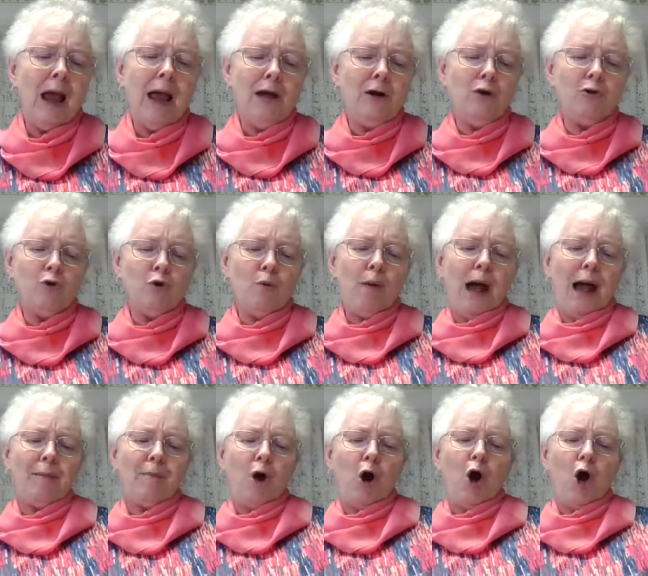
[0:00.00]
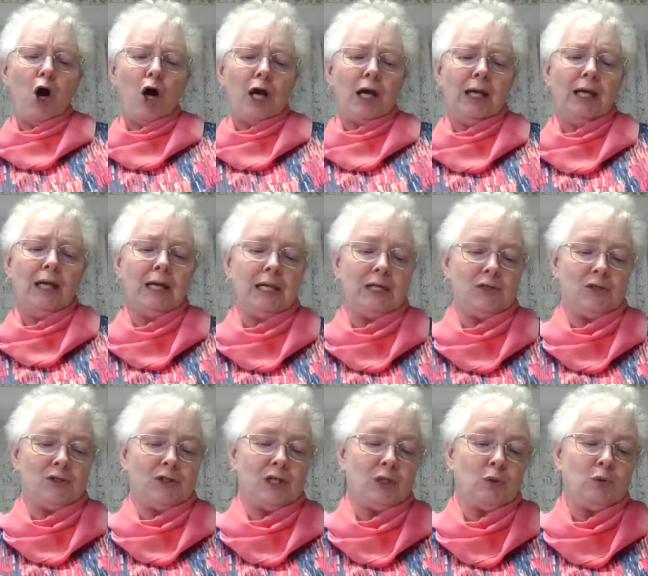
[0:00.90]
"Andrew, my boy,"
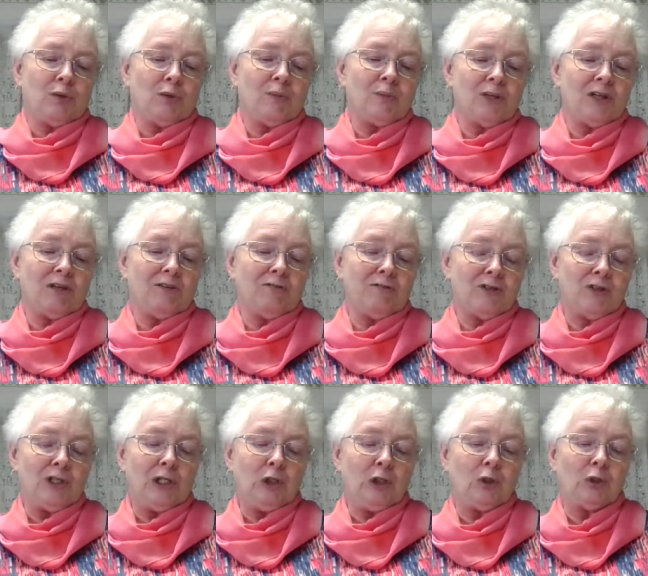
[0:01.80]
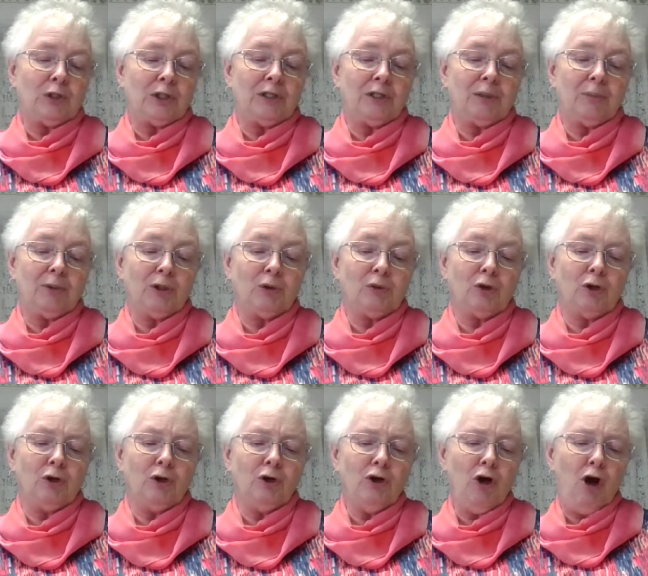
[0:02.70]
he said to himself as he looked in the
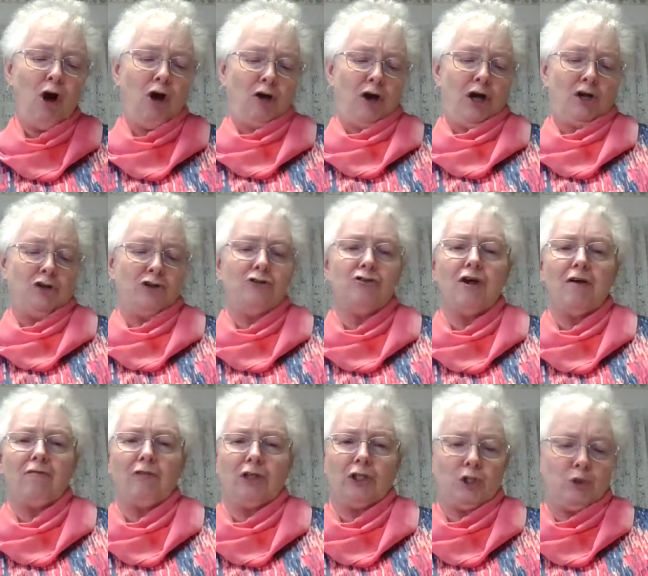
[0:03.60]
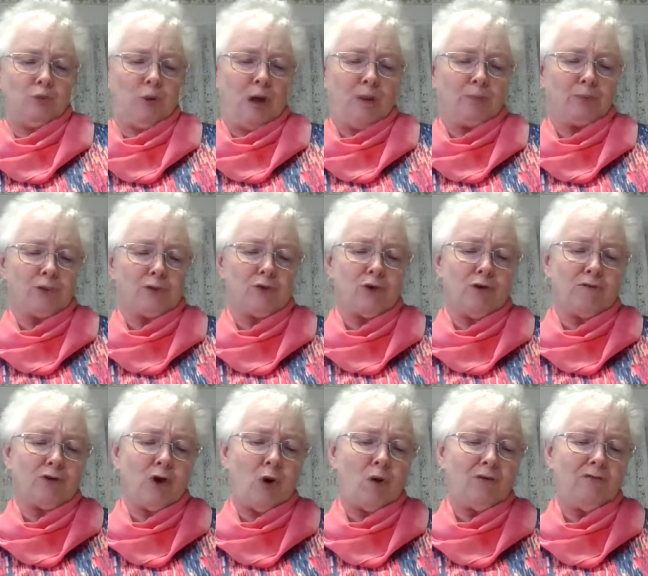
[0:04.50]
mirror, "are a devilish
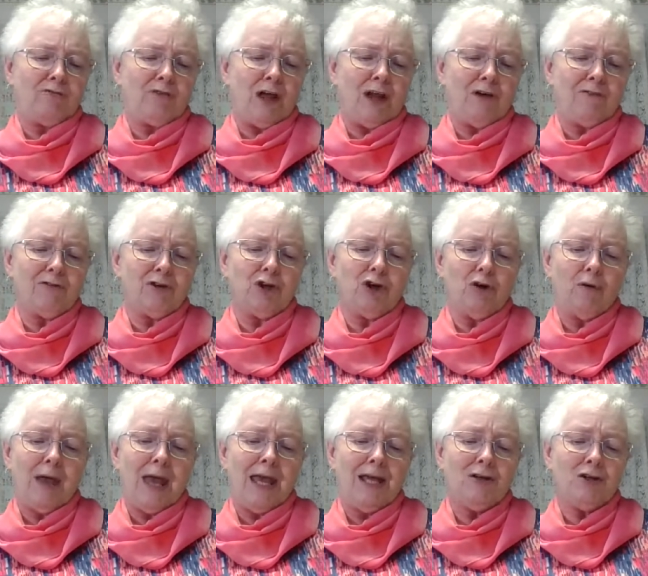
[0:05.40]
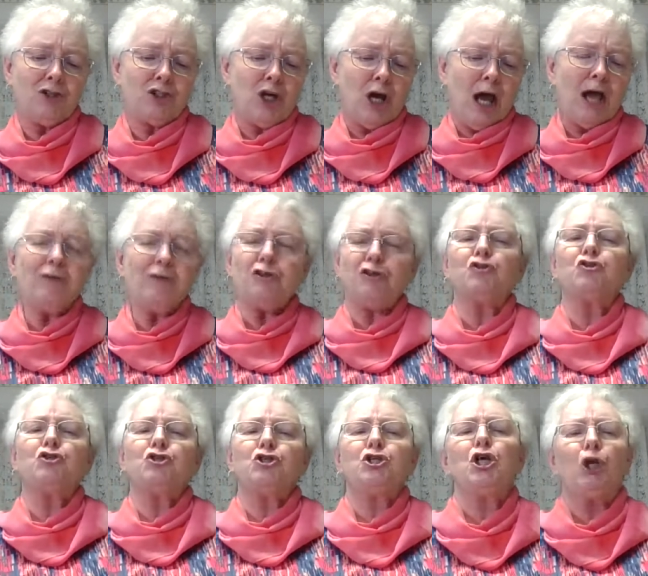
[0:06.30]
well-preserved old fellow for your age, a
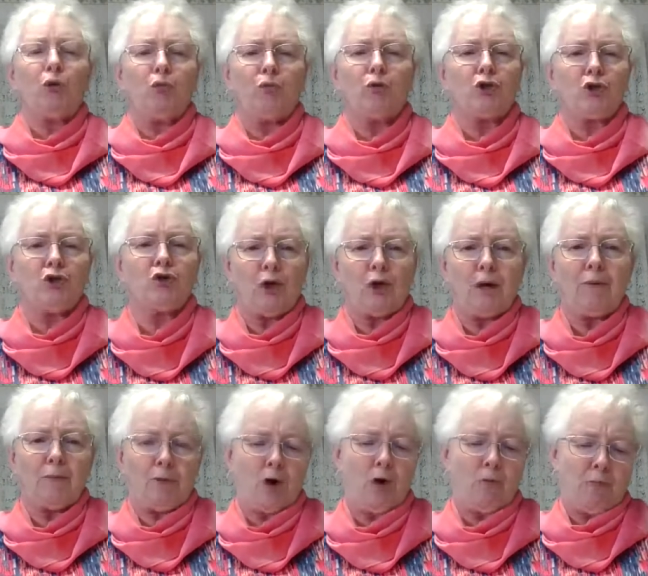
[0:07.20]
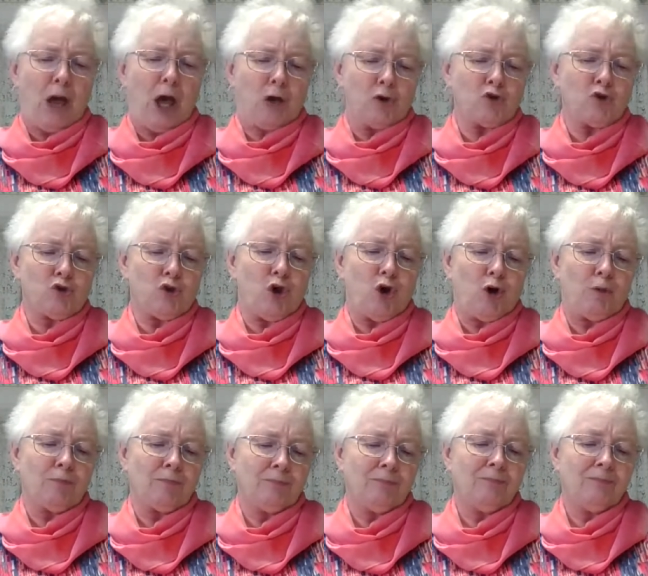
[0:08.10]
distinguished-looking man,
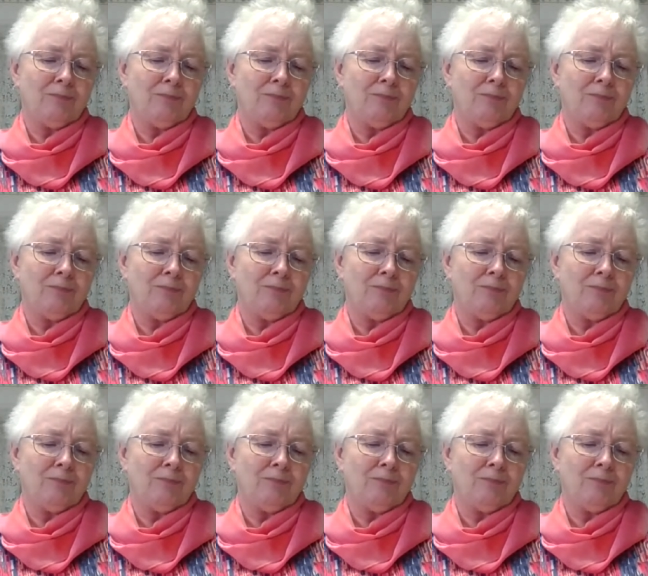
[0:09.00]
sir."